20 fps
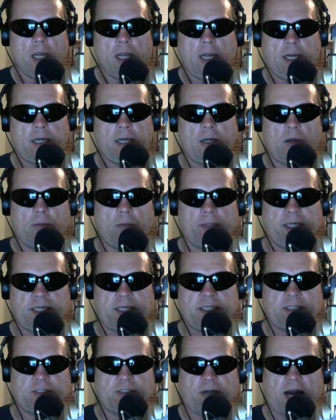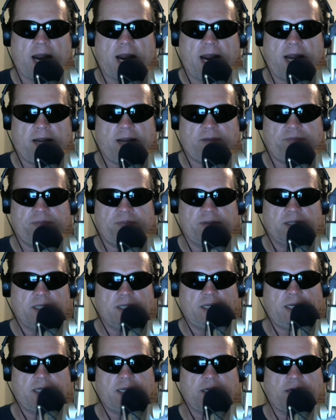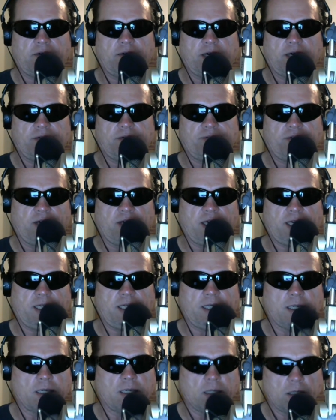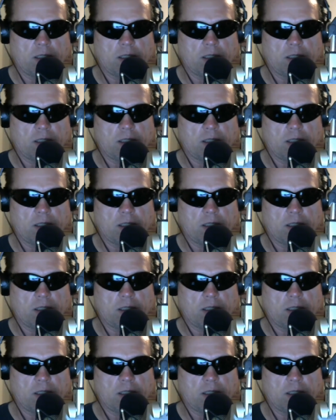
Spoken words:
And nobody can drive, and they cut right in front of you.